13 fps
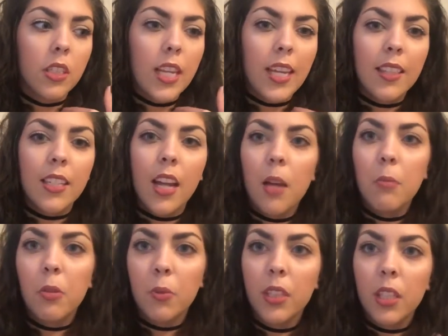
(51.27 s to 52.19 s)
Take the
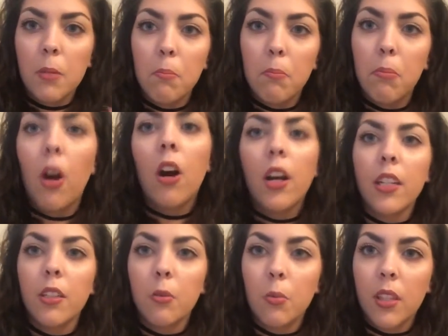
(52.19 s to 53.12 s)
time to really
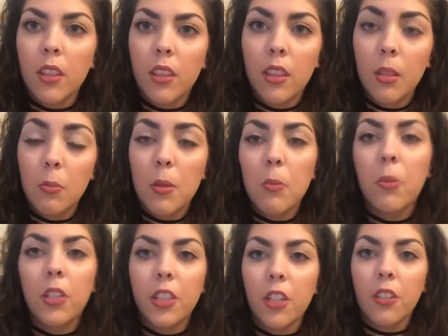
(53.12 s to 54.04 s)
bond with the
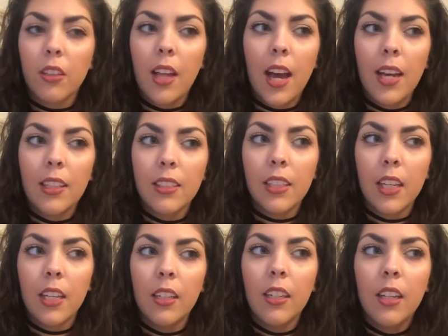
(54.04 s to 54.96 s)
people in your class
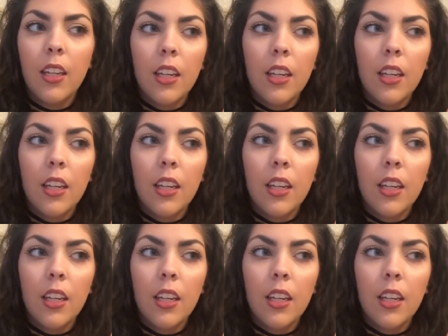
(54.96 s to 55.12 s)
and